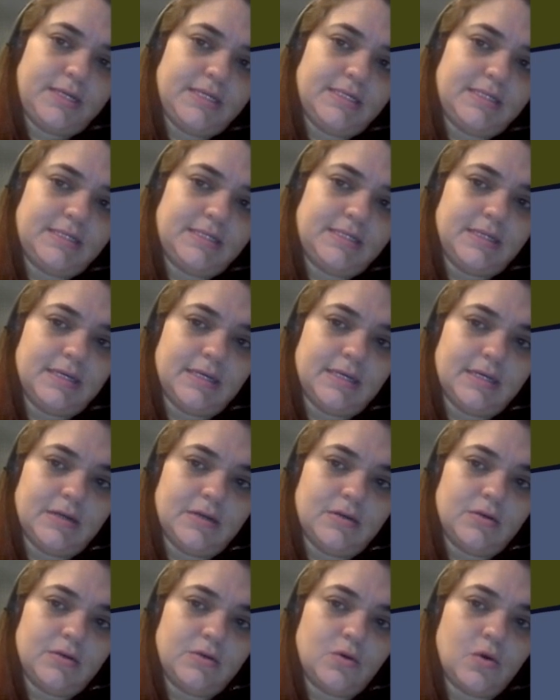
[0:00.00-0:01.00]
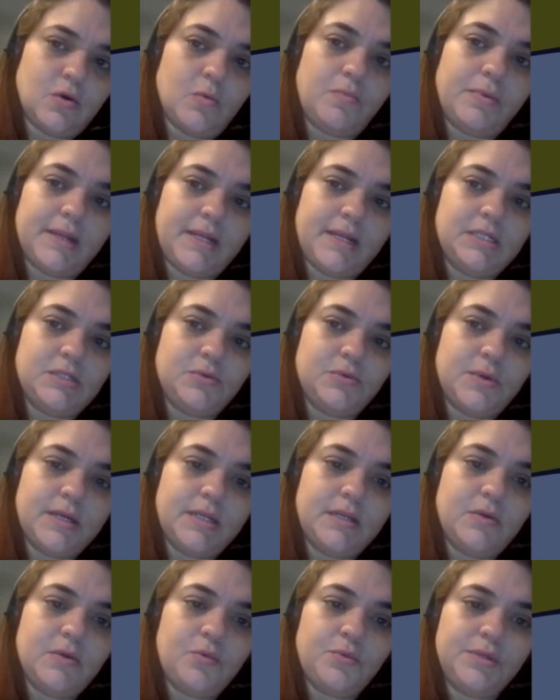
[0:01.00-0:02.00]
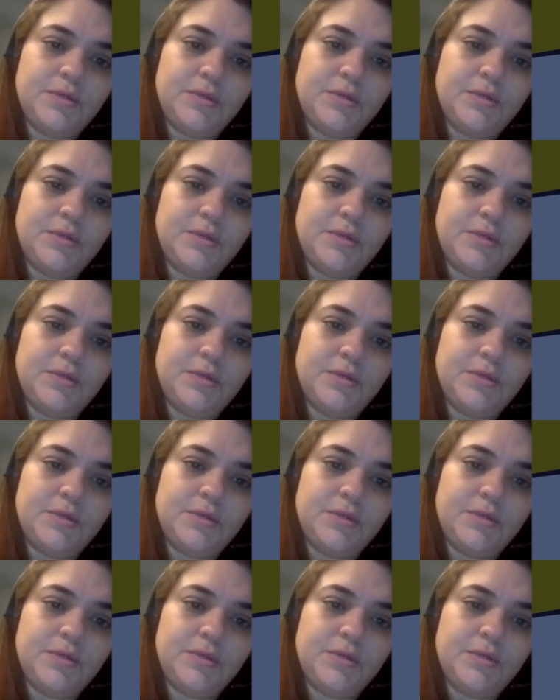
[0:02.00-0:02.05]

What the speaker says: one is the complete one.